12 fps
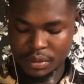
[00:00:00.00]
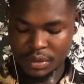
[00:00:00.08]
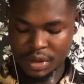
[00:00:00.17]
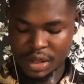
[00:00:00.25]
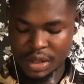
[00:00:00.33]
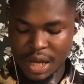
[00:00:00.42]

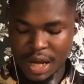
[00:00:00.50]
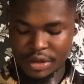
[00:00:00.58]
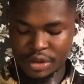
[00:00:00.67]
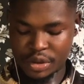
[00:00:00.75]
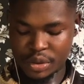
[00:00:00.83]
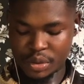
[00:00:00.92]
this add
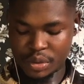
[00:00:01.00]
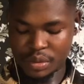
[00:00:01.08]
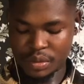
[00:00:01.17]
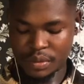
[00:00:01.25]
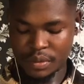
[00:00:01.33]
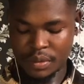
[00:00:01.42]
to,
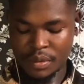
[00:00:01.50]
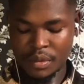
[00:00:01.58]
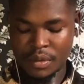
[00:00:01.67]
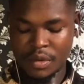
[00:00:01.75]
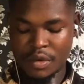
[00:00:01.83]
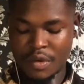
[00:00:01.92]

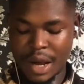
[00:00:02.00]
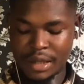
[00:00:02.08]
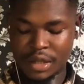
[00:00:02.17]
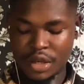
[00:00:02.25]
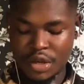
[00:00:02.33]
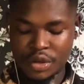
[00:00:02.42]

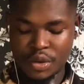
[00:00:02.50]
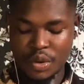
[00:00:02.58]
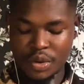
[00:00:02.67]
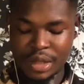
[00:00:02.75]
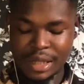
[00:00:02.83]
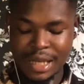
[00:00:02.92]
right?
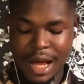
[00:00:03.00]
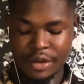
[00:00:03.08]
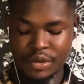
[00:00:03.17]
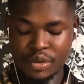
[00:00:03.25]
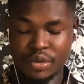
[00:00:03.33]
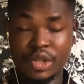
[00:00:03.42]
So this
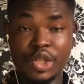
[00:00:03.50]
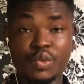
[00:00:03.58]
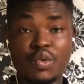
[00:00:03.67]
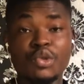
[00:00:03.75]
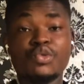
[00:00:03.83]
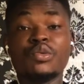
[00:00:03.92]
add to is
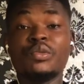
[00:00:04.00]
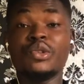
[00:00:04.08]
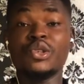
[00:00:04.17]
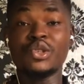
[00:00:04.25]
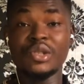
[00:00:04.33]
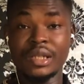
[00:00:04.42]
what we'll be
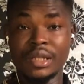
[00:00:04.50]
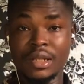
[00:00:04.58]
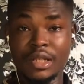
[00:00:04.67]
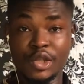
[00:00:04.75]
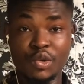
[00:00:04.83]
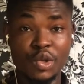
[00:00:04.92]
using,
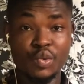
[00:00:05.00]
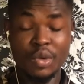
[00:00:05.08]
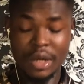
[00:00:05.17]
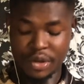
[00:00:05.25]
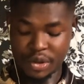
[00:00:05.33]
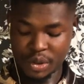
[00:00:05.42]
is what we
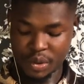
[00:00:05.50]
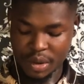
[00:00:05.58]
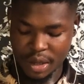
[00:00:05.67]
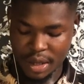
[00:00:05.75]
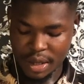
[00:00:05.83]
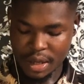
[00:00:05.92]
are going to
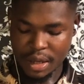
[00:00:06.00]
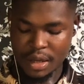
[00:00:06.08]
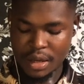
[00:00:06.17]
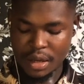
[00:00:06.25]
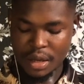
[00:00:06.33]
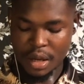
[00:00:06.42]
click.
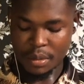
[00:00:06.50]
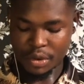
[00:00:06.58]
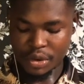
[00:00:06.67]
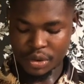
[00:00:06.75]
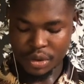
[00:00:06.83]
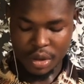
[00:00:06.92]
I'm going to